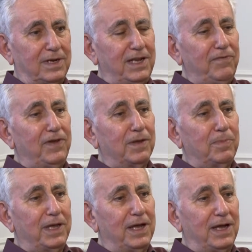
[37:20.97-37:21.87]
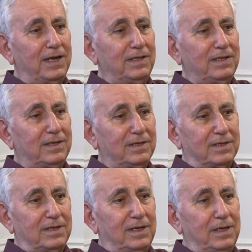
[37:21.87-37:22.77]
leaving behind
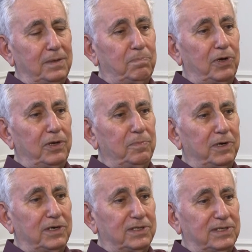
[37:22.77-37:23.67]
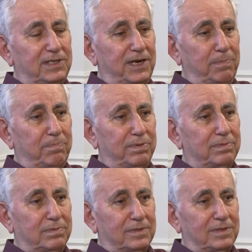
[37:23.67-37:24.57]
a polymer strip
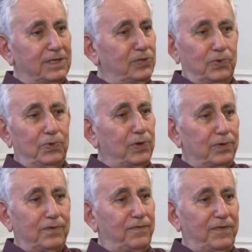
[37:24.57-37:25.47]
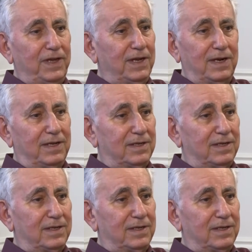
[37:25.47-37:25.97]
that you don't feel.